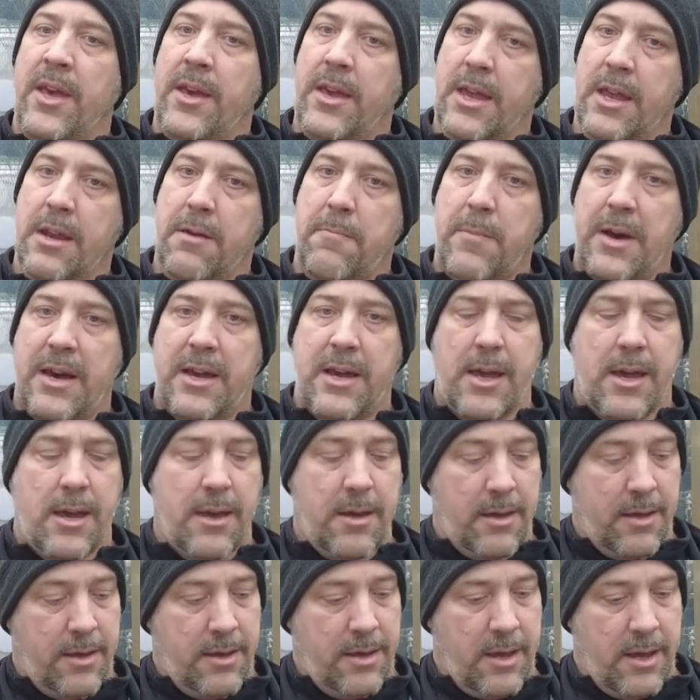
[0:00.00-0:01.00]
In my
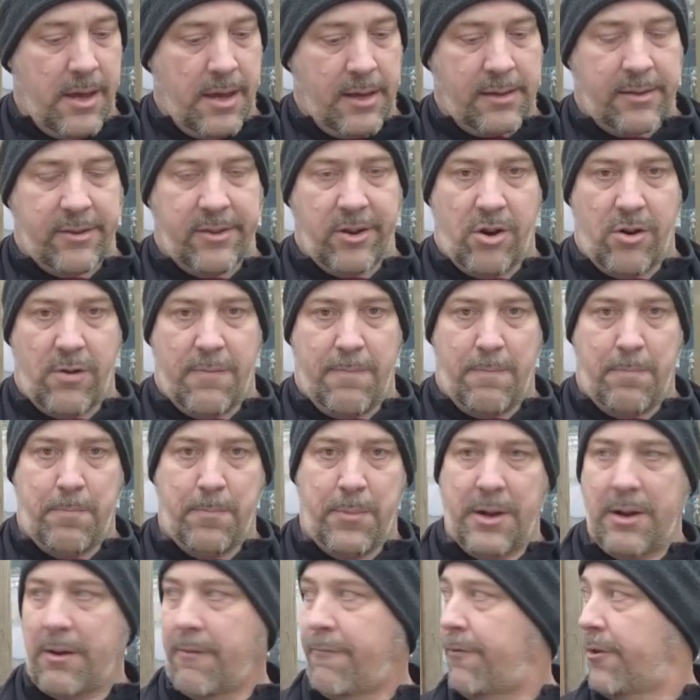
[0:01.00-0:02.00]

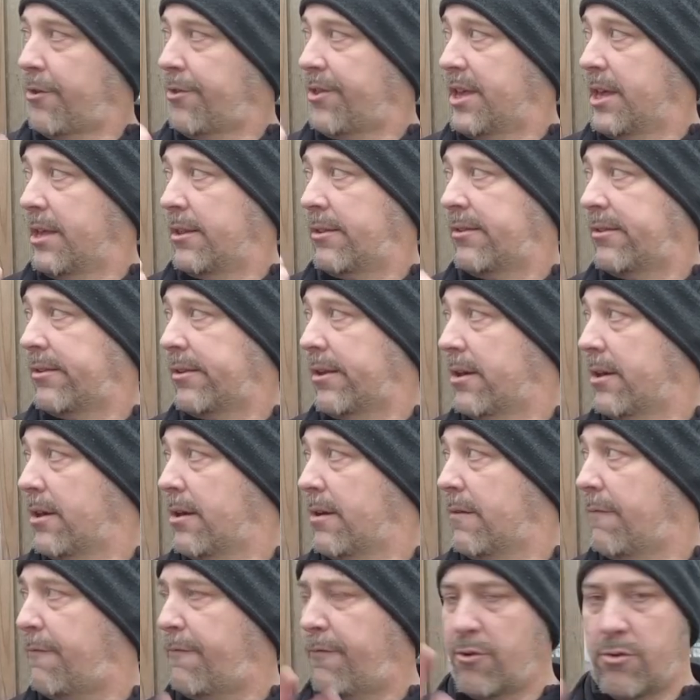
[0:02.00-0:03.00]
example for this
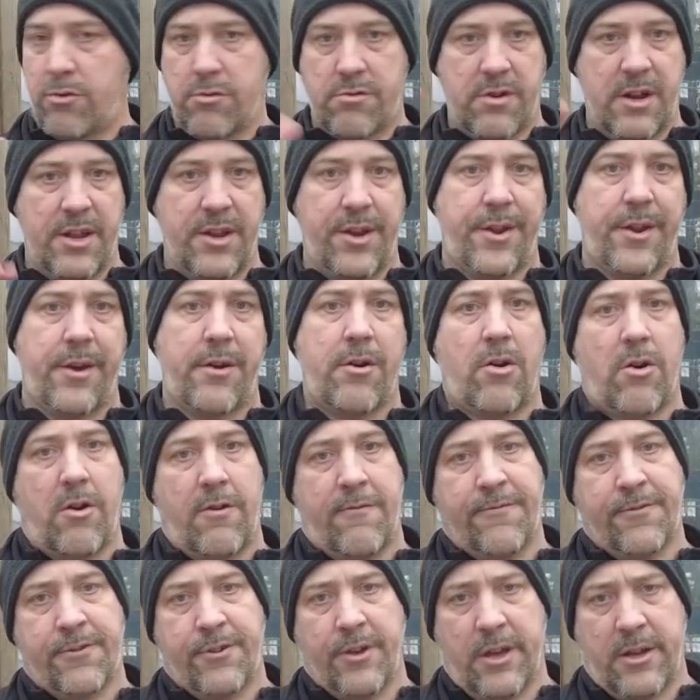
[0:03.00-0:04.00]

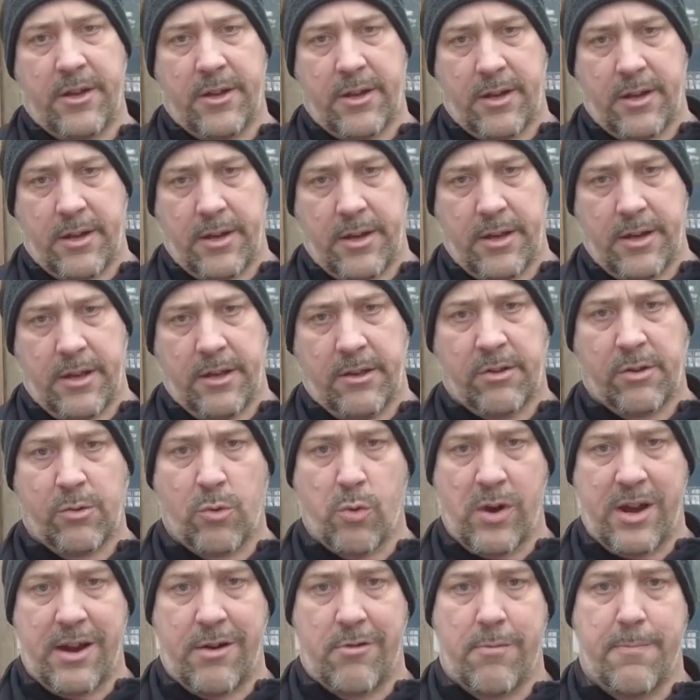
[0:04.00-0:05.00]
4.5
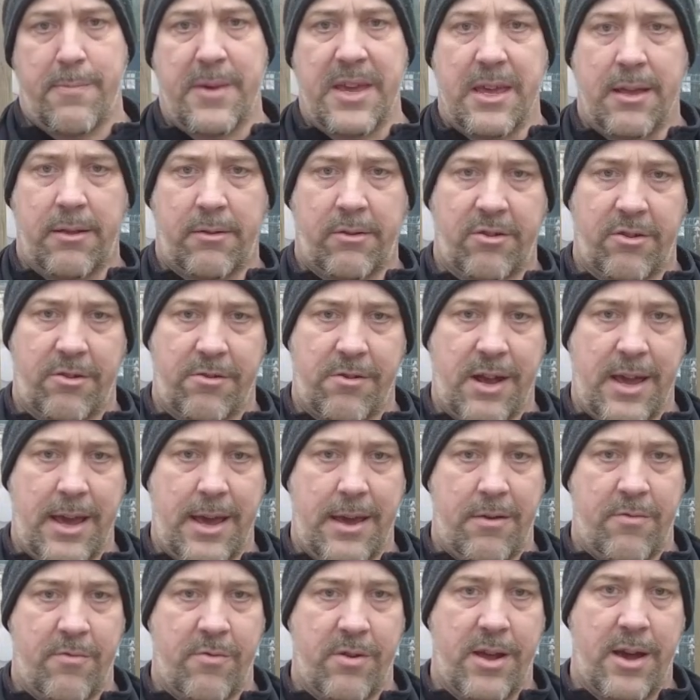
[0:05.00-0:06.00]
square meter
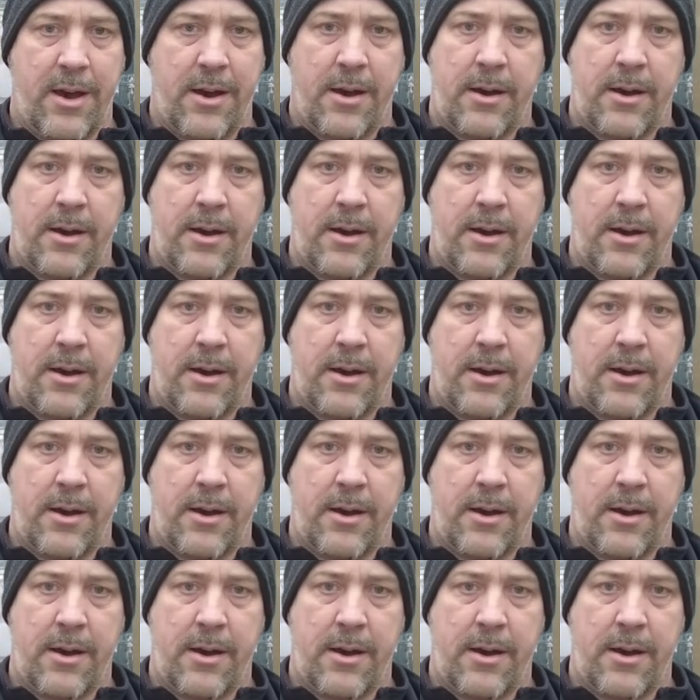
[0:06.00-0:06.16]
area,